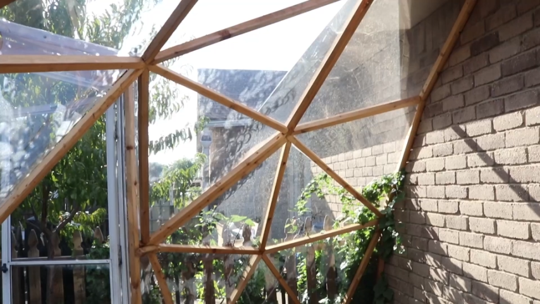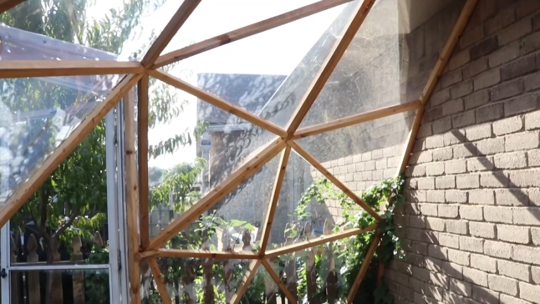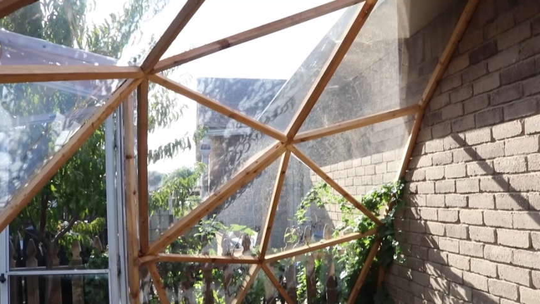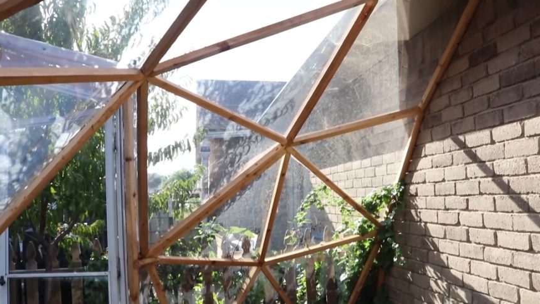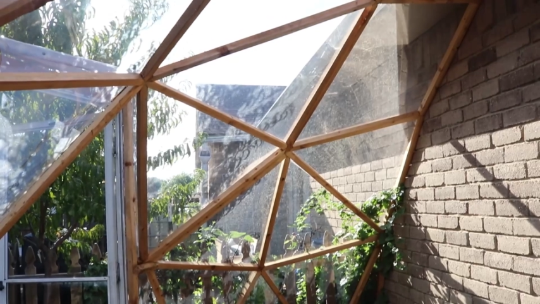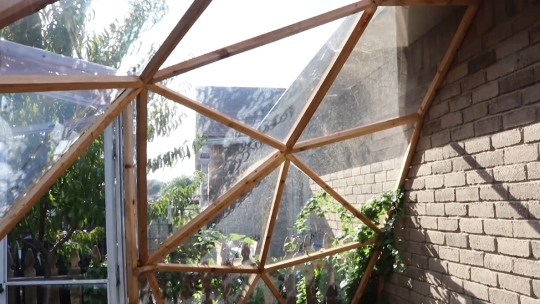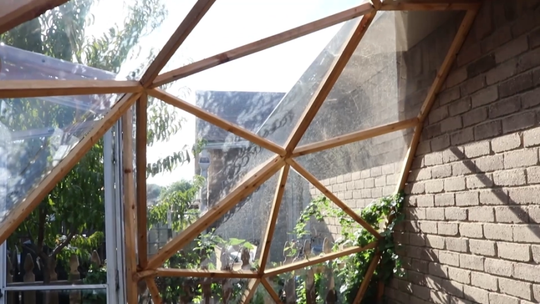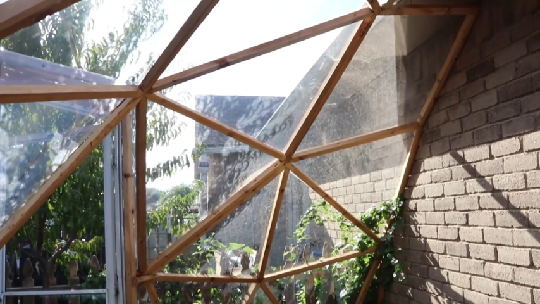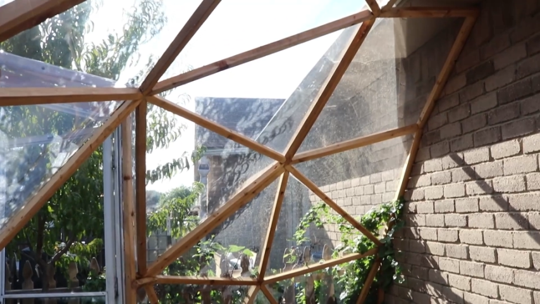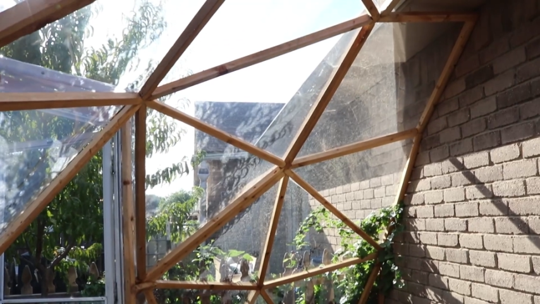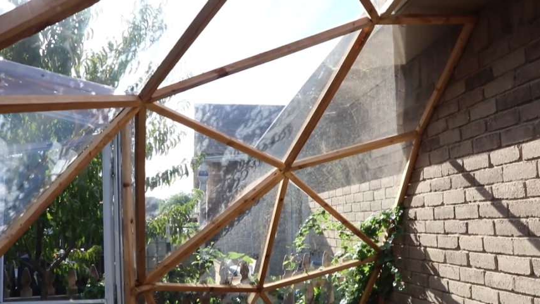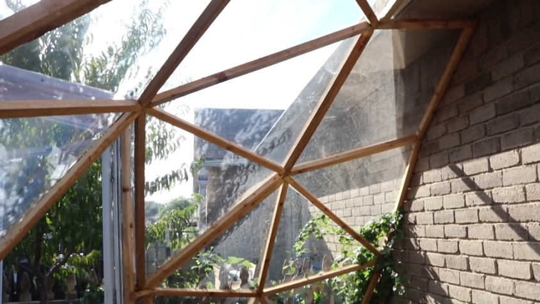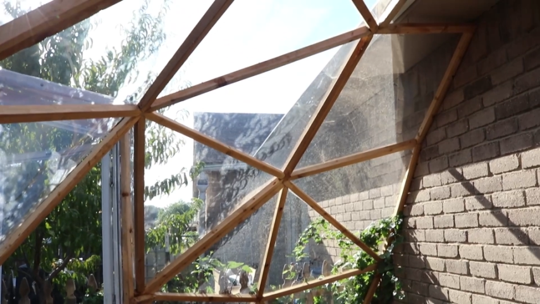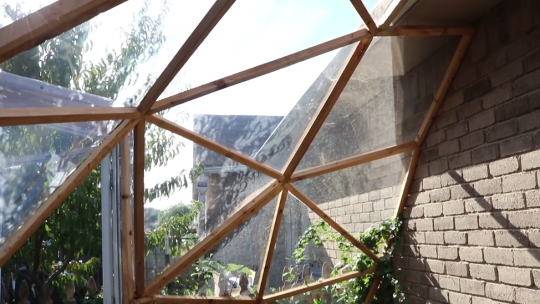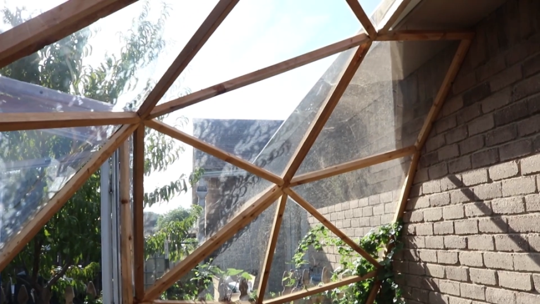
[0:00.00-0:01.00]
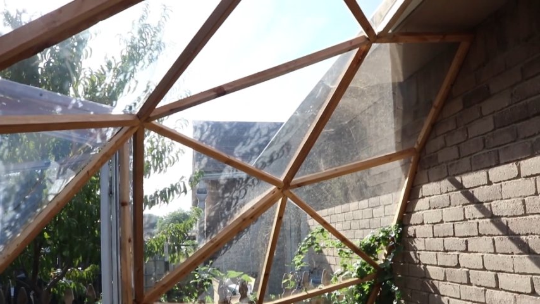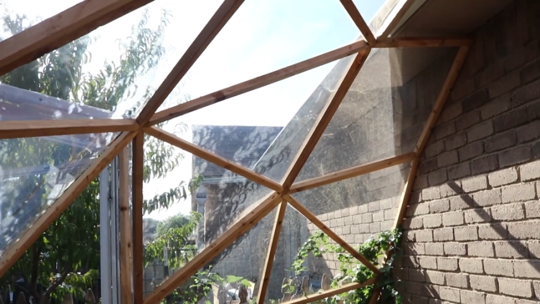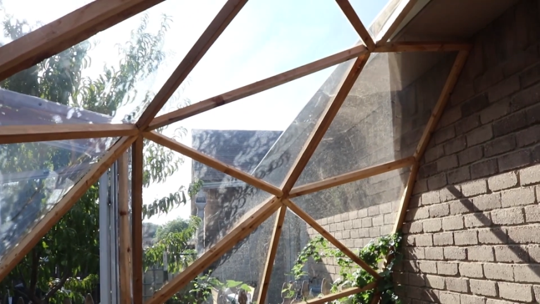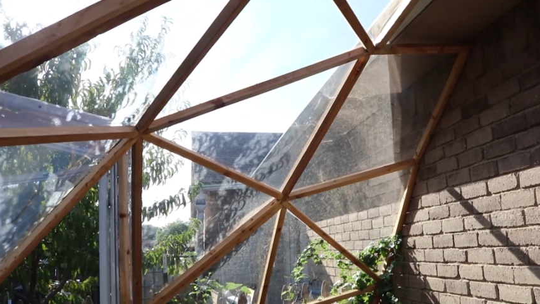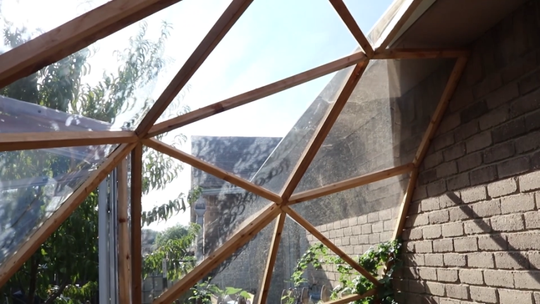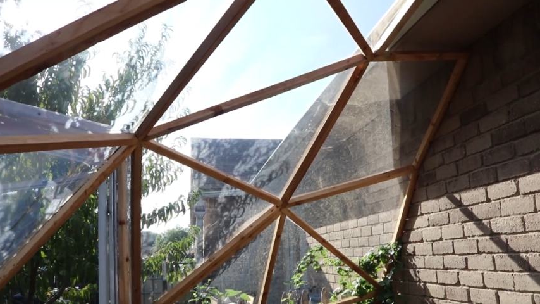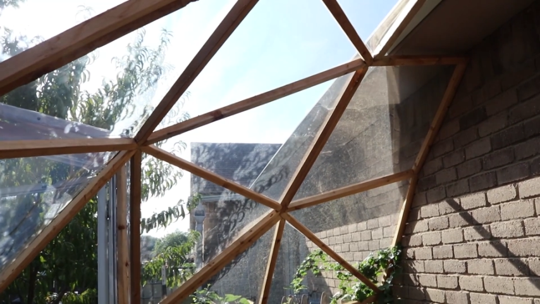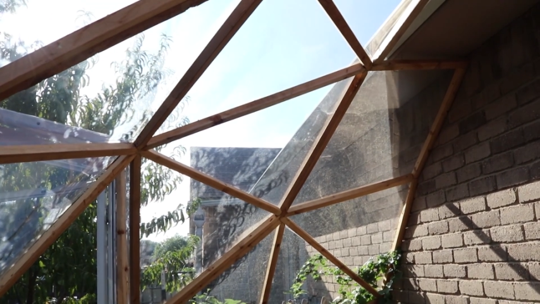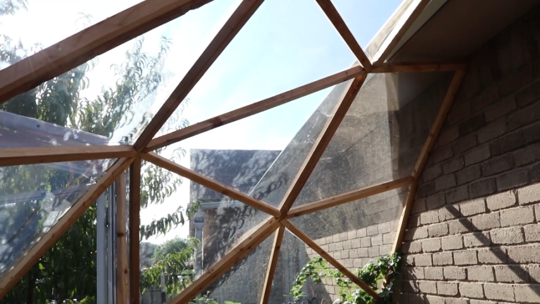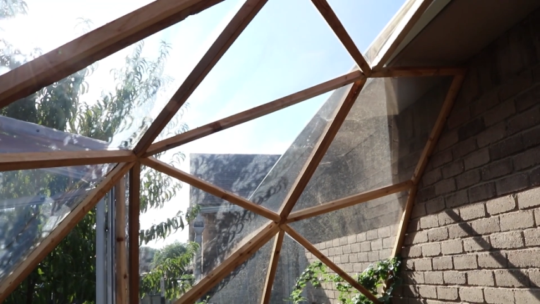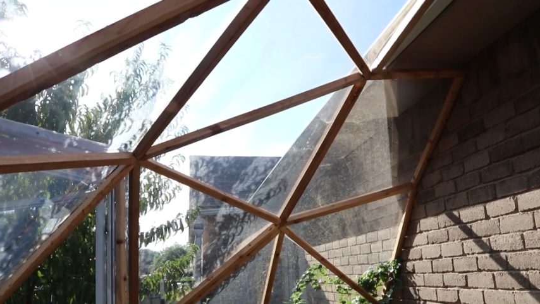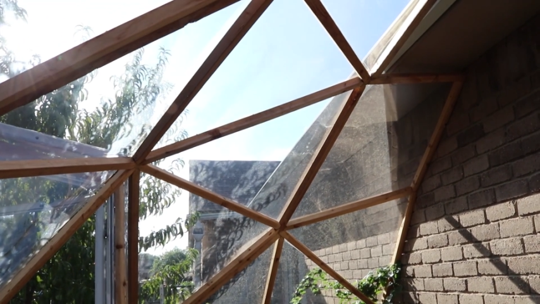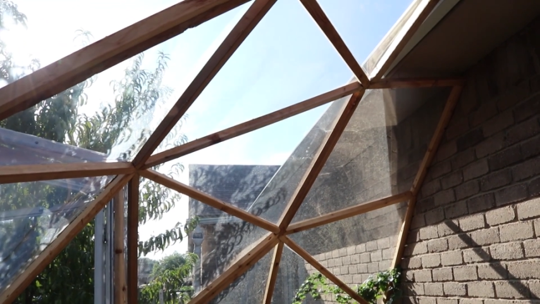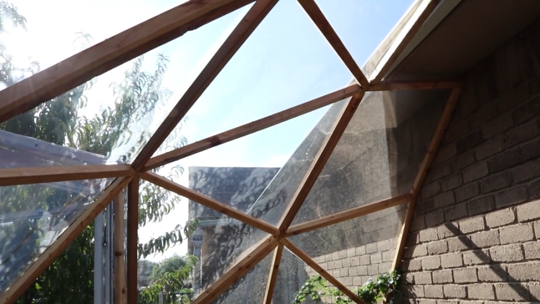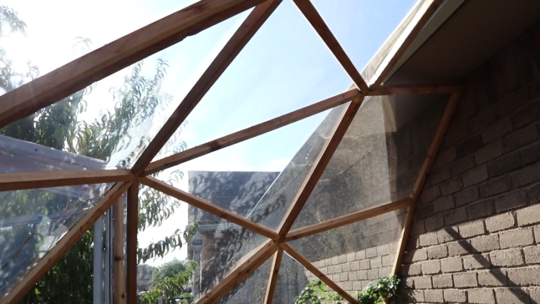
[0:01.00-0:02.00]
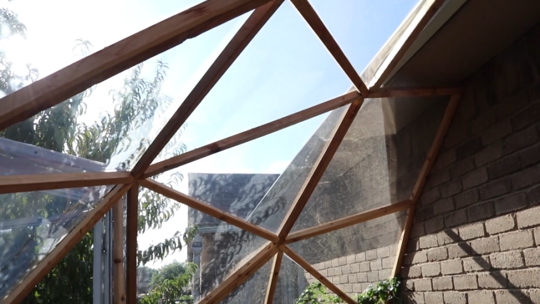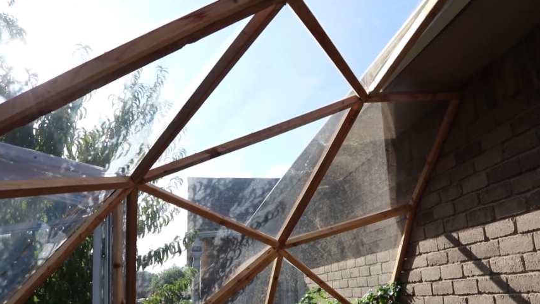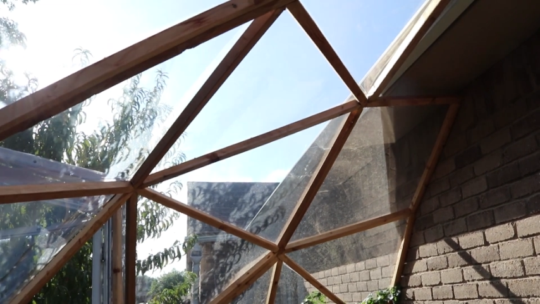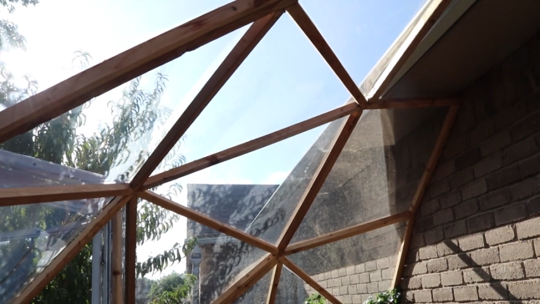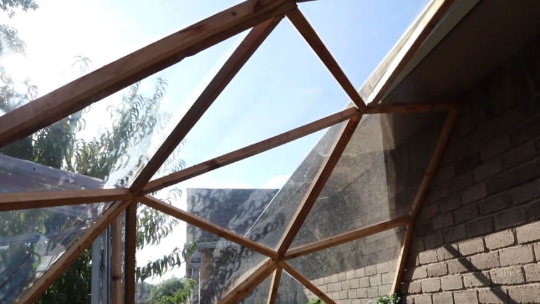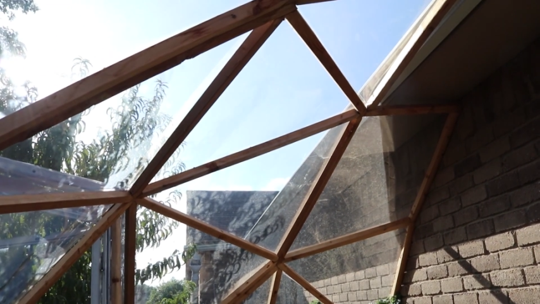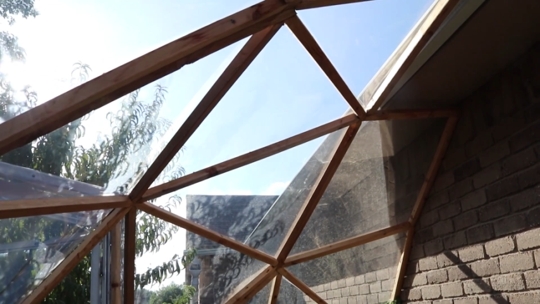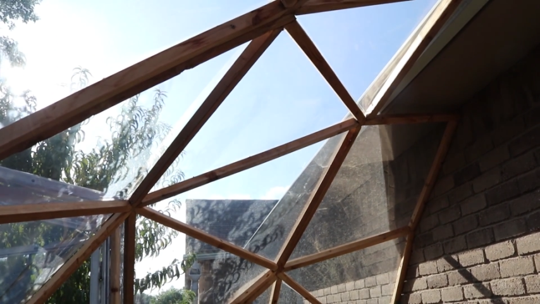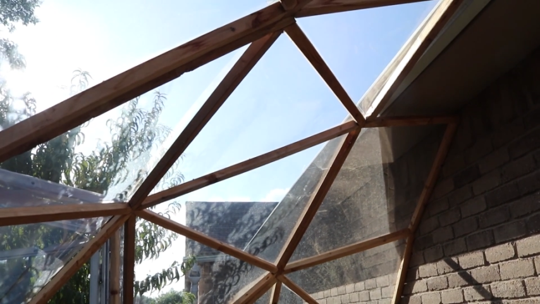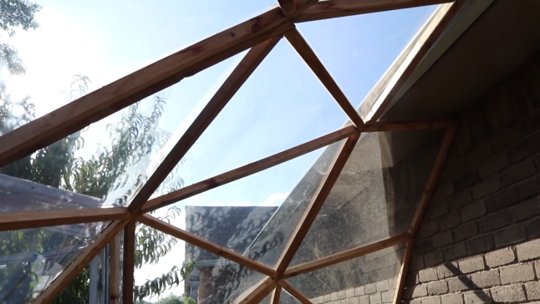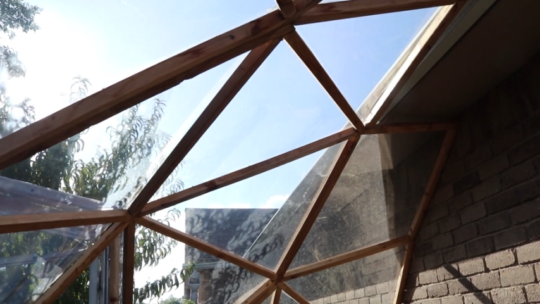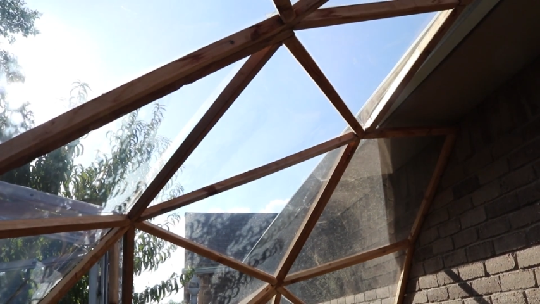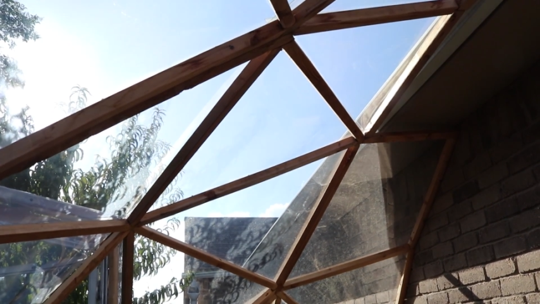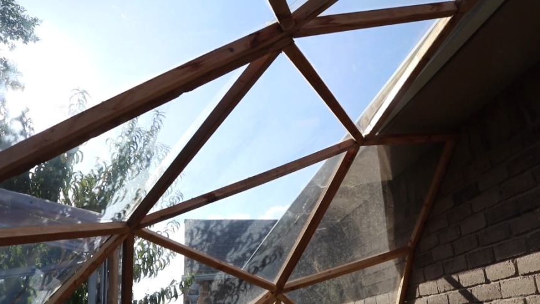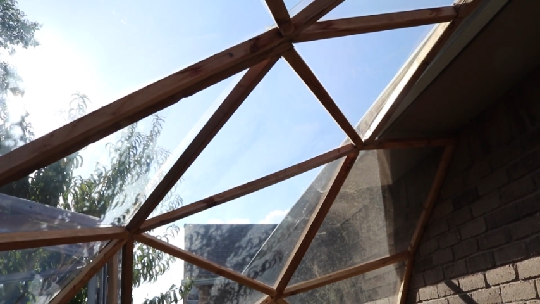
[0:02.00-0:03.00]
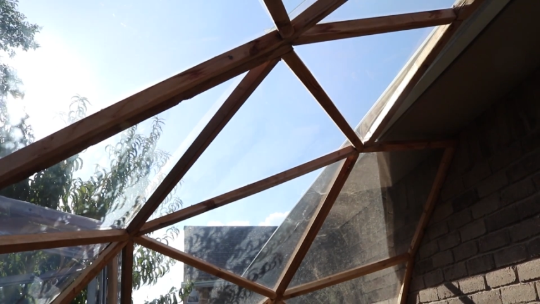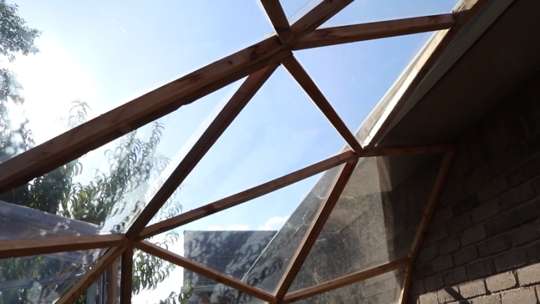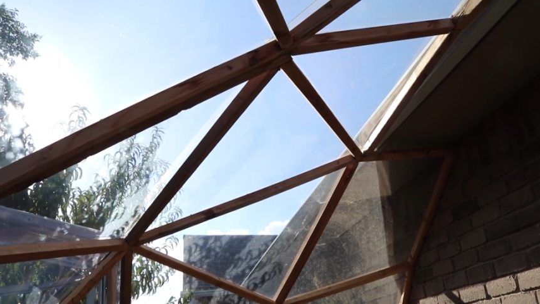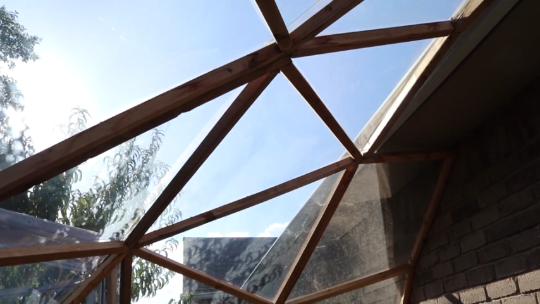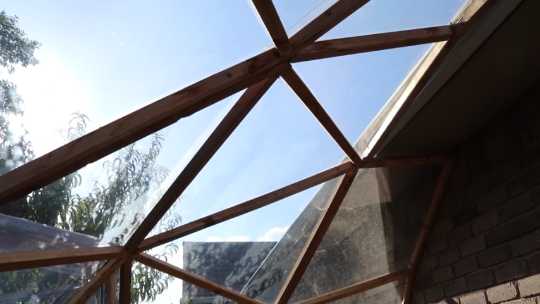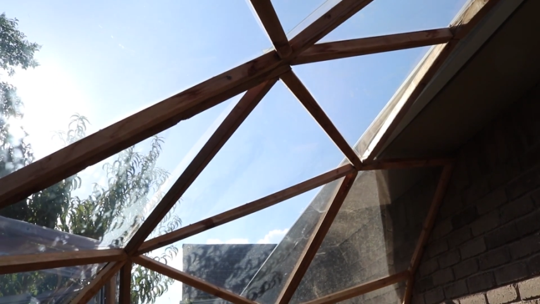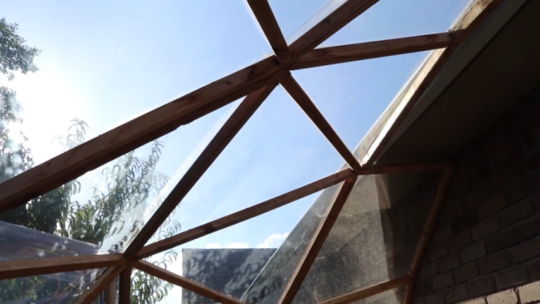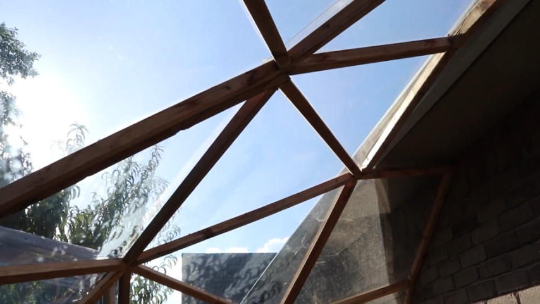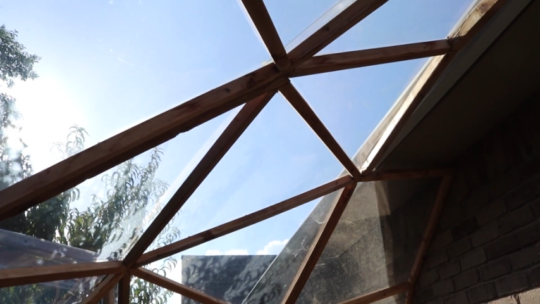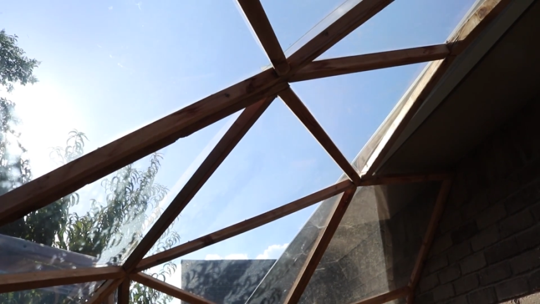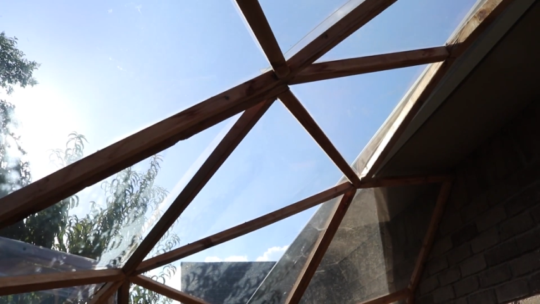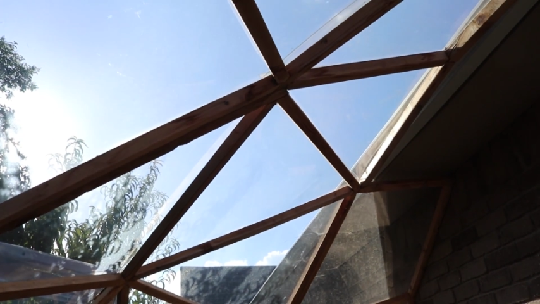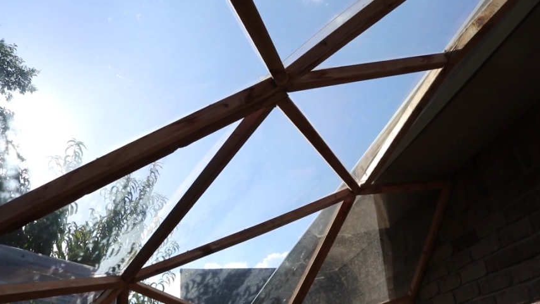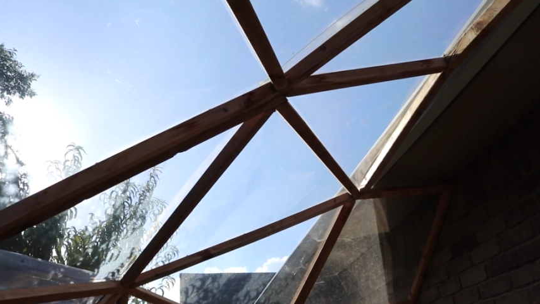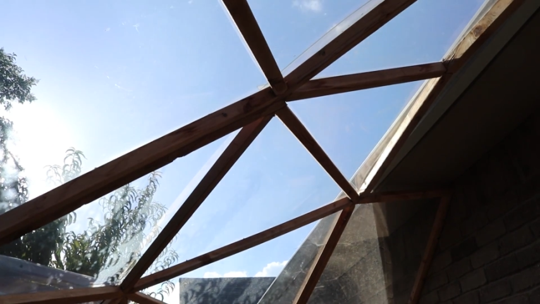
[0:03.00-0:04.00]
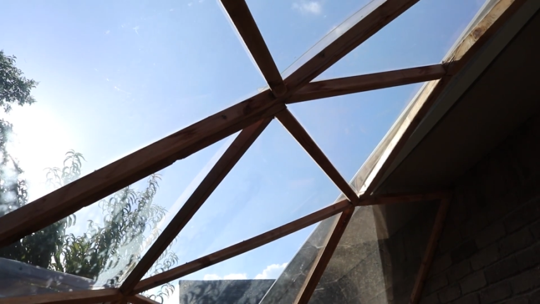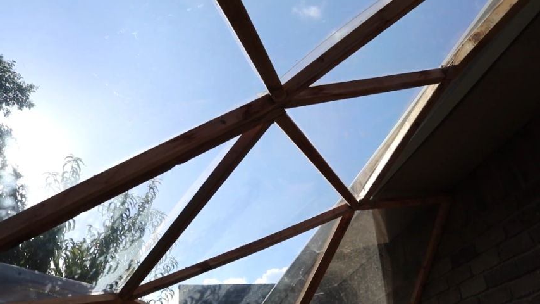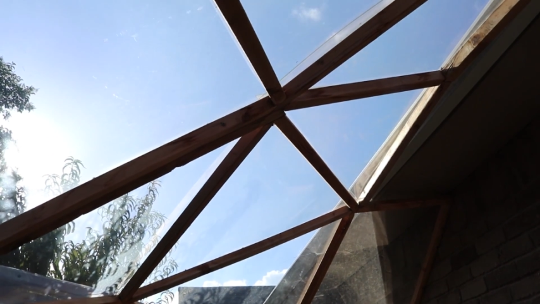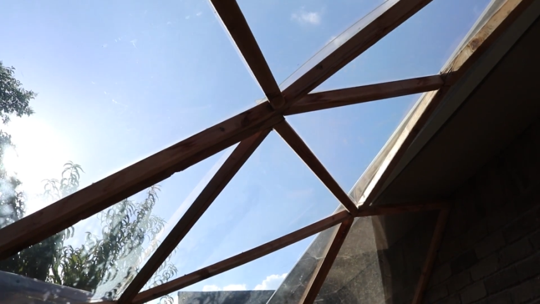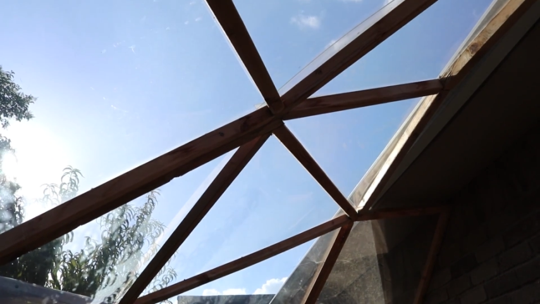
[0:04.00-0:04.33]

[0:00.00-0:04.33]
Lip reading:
No face is visible, so there are no lips to read.